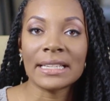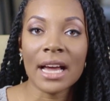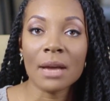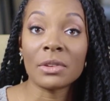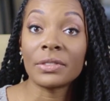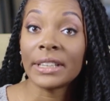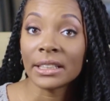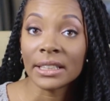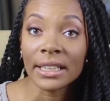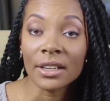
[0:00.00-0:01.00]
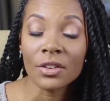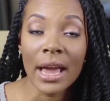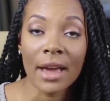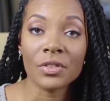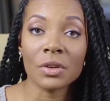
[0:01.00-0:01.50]
my time of healing
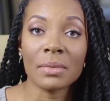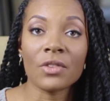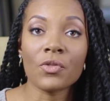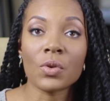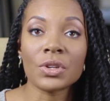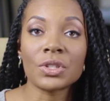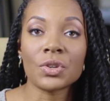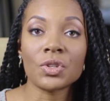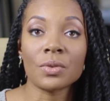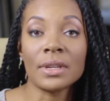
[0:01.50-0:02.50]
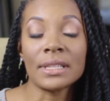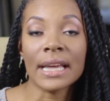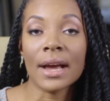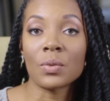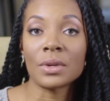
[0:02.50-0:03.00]
after my four
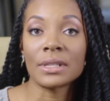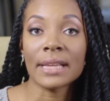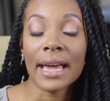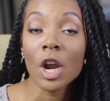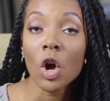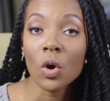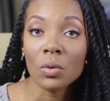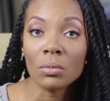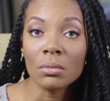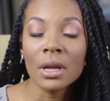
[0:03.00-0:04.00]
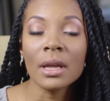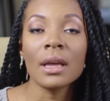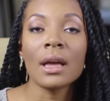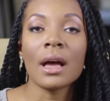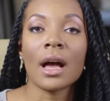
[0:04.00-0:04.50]
surgeries. I was at home.
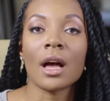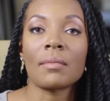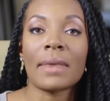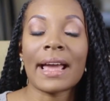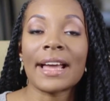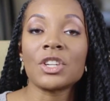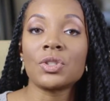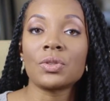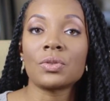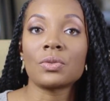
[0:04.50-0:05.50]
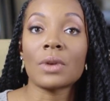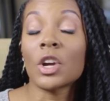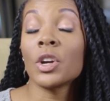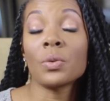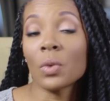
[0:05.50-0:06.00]
Um, I had to.
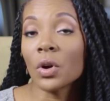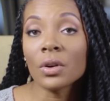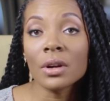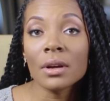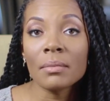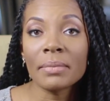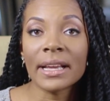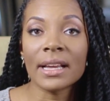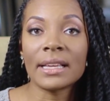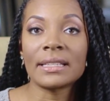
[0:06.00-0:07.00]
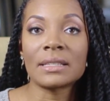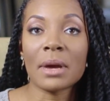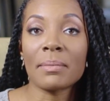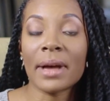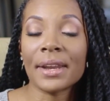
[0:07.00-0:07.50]
I couldn't work because
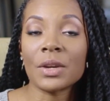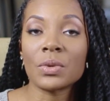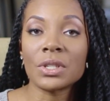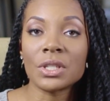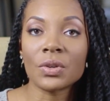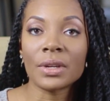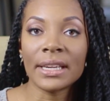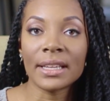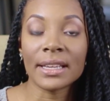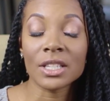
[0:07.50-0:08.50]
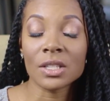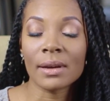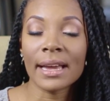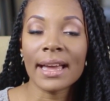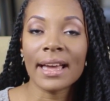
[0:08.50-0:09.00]
my body was still healing.
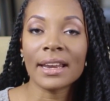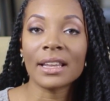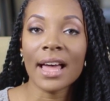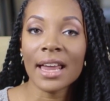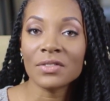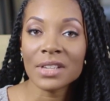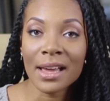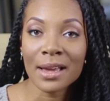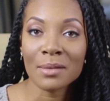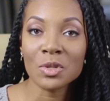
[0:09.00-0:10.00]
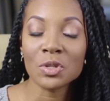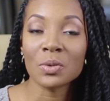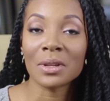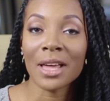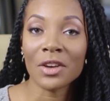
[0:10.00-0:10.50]
So I had a lot of time to
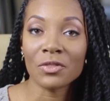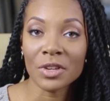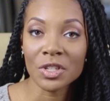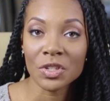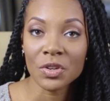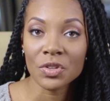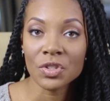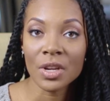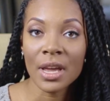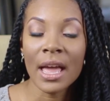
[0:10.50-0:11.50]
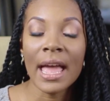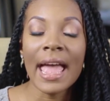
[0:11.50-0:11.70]
do a lot of research.